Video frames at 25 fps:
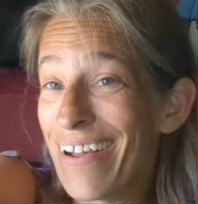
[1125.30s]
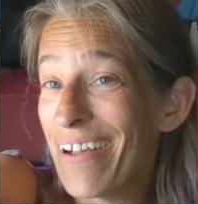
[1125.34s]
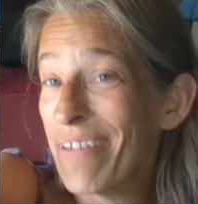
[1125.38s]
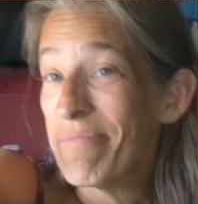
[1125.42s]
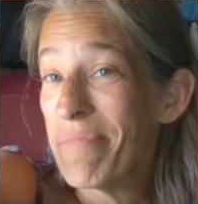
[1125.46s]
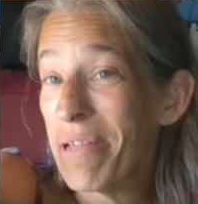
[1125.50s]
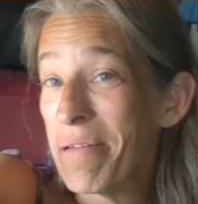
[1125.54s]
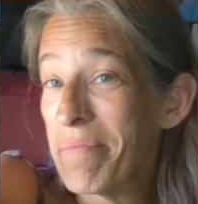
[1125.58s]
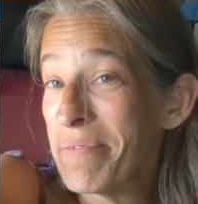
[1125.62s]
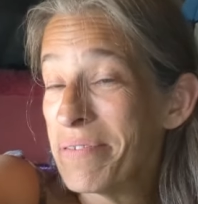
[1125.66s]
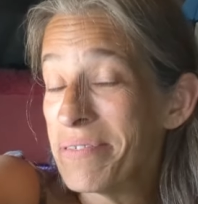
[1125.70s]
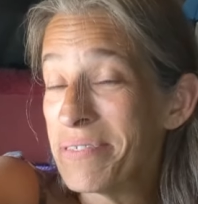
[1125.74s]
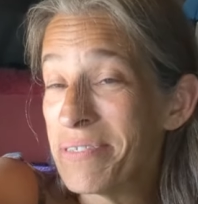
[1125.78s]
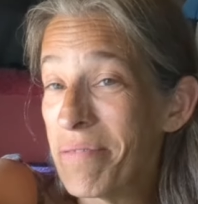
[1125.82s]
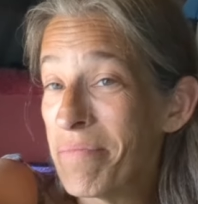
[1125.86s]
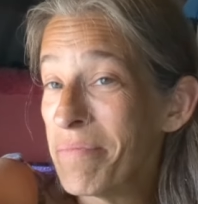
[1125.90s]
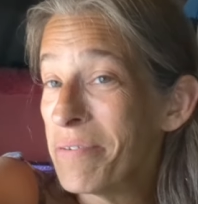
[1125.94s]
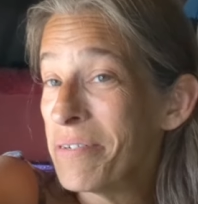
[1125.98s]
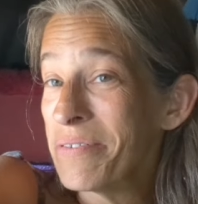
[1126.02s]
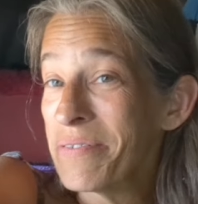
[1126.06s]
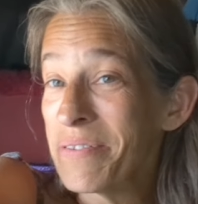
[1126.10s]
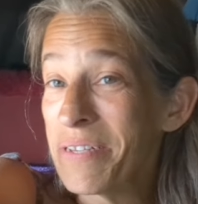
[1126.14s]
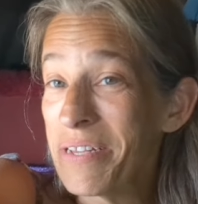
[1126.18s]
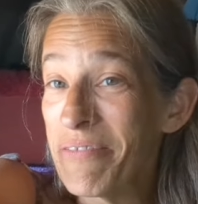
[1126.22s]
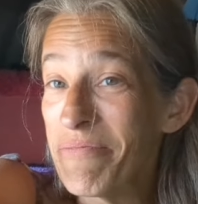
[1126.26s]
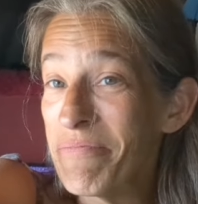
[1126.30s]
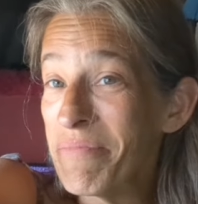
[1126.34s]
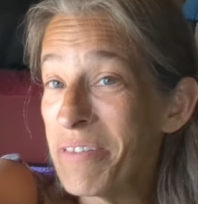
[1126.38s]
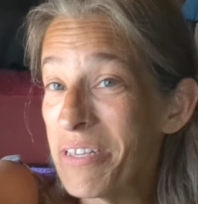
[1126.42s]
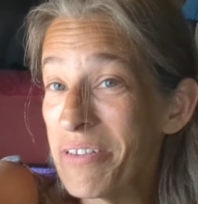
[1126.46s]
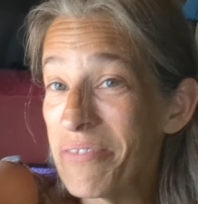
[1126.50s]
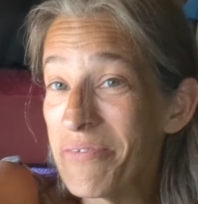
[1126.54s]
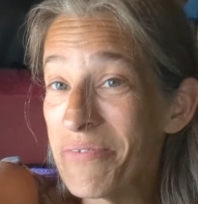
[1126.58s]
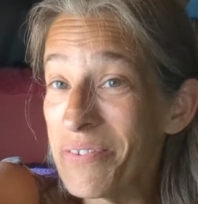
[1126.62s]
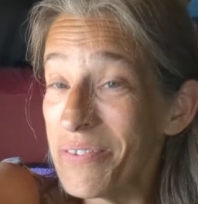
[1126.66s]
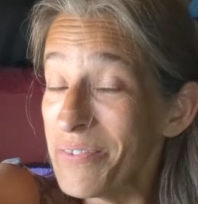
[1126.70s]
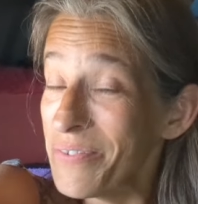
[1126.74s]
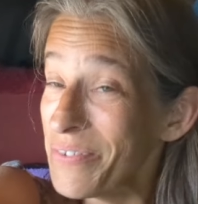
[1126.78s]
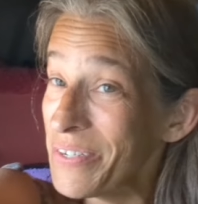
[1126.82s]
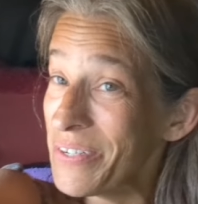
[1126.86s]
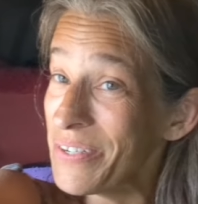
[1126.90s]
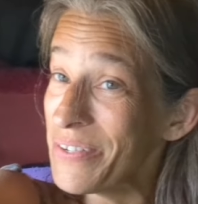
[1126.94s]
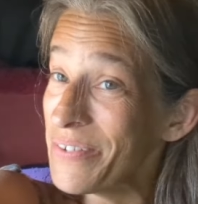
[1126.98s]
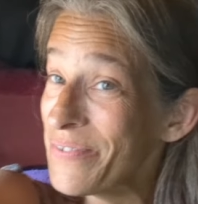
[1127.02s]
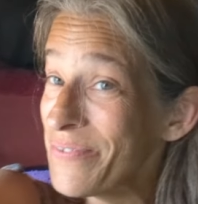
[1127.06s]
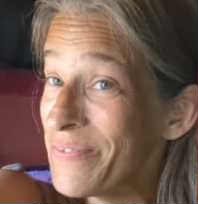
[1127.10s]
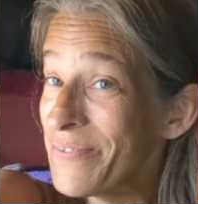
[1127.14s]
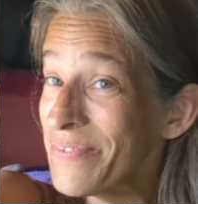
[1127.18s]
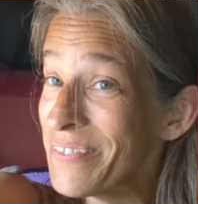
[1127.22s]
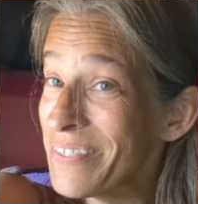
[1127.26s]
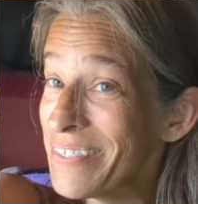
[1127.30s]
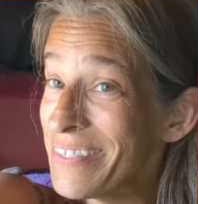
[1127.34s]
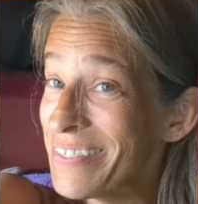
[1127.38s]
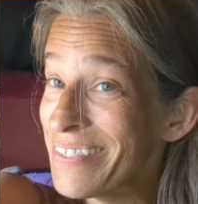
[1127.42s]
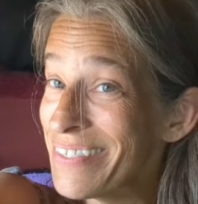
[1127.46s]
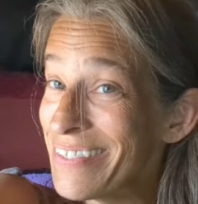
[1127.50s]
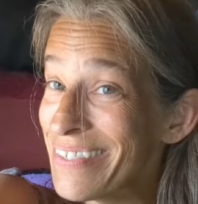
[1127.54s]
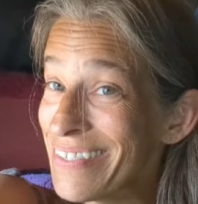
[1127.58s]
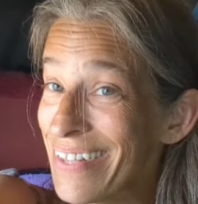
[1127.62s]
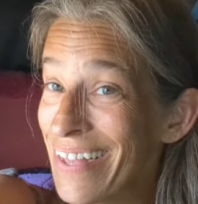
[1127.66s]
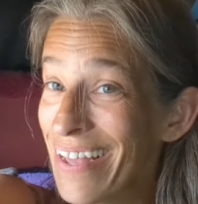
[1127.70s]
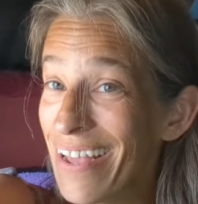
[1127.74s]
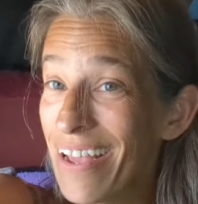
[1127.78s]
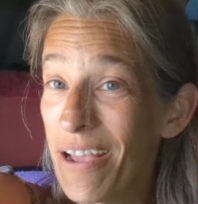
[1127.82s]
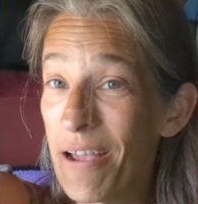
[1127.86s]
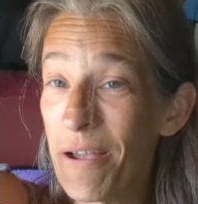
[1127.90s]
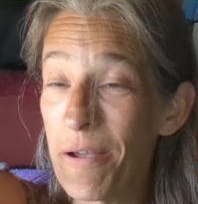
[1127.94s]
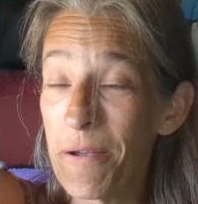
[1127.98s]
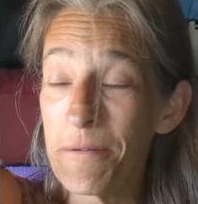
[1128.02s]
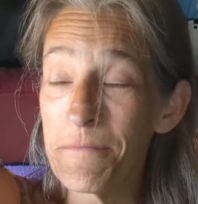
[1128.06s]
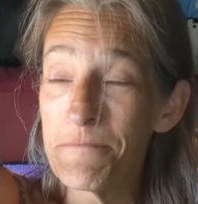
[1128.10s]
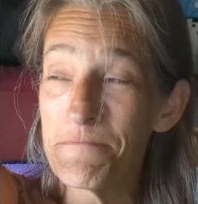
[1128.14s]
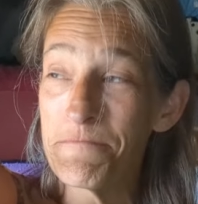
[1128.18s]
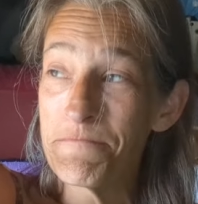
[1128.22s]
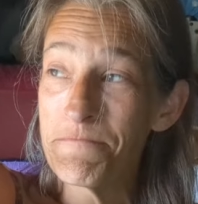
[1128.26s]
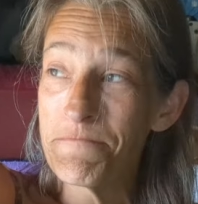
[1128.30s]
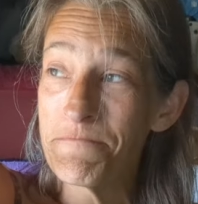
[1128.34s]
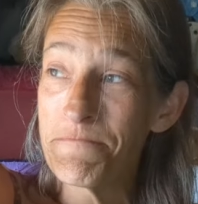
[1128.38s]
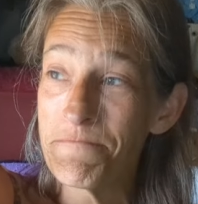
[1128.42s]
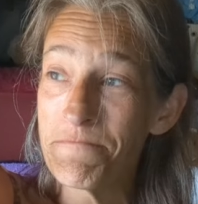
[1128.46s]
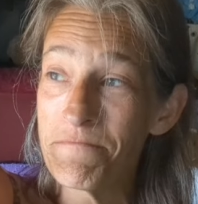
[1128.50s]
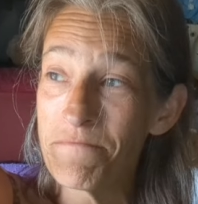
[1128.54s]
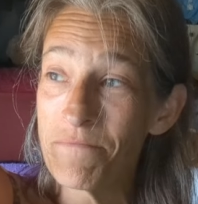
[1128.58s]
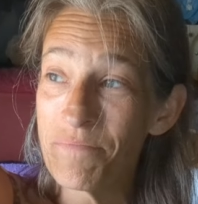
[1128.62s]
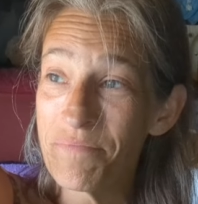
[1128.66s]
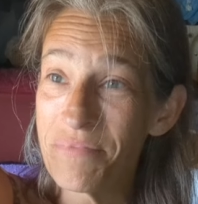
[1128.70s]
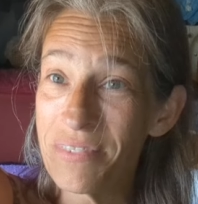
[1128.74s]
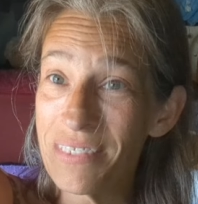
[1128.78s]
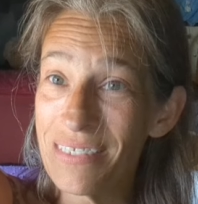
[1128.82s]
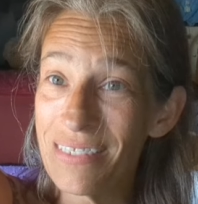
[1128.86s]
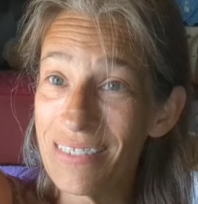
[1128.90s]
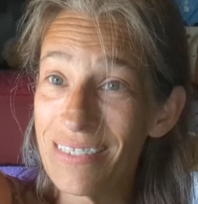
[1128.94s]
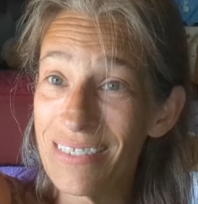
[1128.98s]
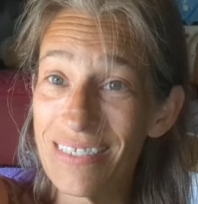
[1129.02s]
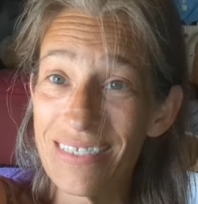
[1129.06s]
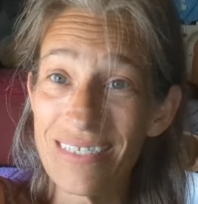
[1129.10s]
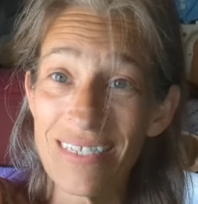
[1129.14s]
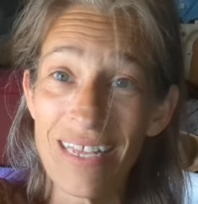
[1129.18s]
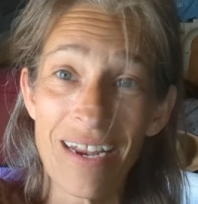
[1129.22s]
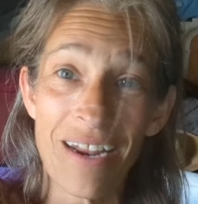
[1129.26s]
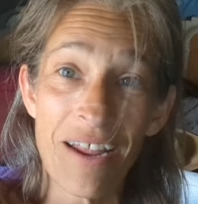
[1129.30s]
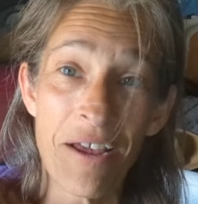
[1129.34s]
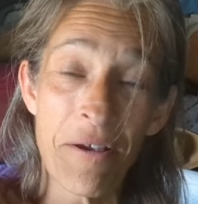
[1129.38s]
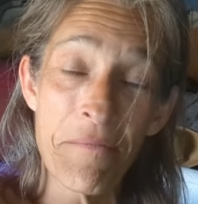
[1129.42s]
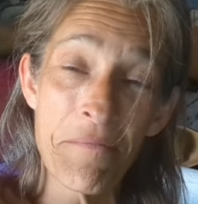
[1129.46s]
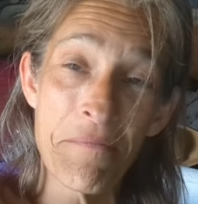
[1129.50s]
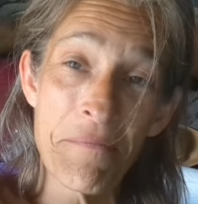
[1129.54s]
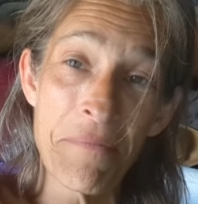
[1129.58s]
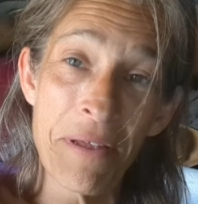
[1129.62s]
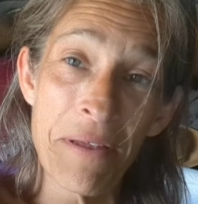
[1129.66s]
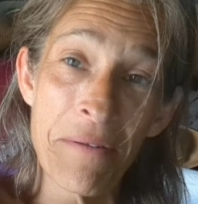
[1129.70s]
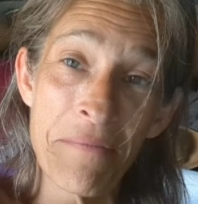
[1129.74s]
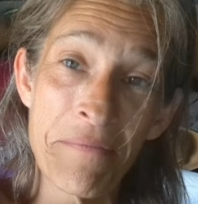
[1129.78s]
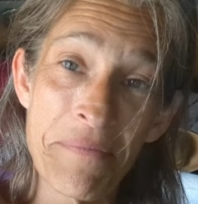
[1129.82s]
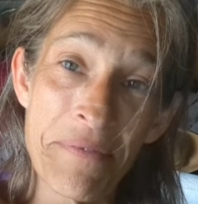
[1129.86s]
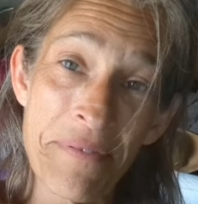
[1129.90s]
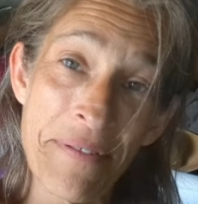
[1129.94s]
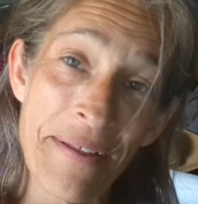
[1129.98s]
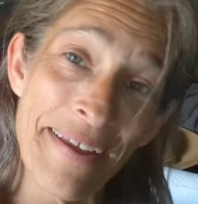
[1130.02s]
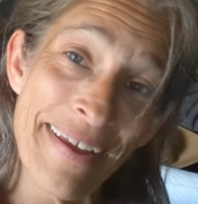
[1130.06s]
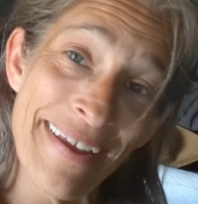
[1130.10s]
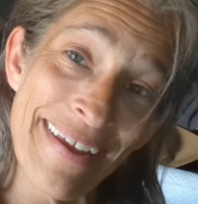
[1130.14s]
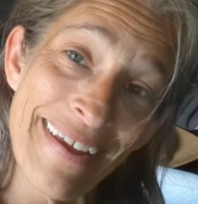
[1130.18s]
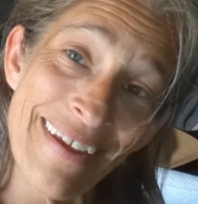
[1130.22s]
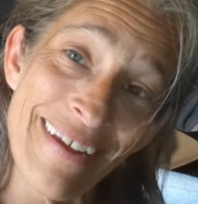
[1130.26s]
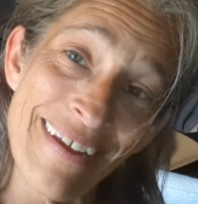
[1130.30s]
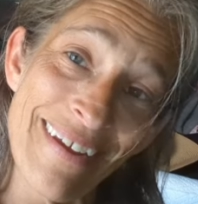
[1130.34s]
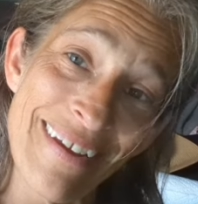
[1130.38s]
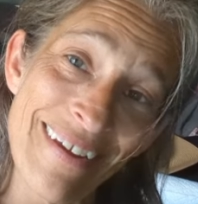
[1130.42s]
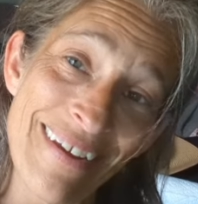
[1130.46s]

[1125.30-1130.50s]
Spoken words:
maybe someone will give me a few tunes to set up and play.